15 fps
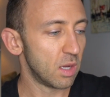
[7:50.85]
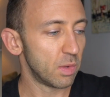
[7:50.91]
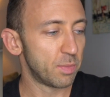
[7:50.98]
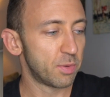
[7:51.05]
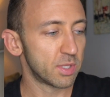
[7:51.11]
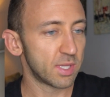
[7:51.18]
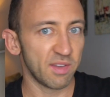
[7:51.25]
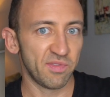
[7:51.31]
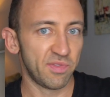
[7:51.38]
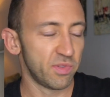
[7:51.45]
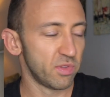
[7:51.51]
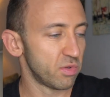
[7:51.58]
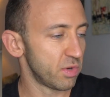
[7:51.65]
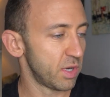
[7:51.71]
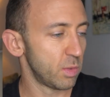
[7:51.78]
We put down
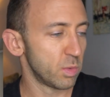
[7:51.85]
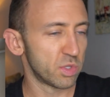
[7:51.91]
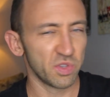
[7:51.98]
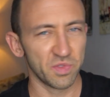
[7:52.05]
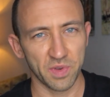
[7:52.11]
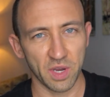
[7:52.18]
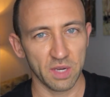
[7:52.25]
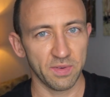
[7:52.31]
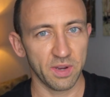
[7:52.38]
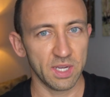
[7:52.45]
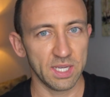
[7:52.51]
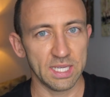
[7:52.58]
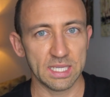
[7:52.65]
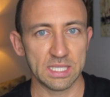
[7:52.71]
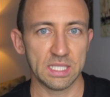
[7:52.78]
flooring, which was very
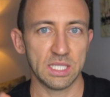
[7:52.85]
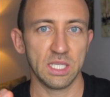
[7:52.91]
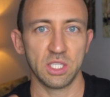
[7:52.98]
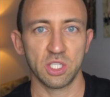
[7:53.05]
easy,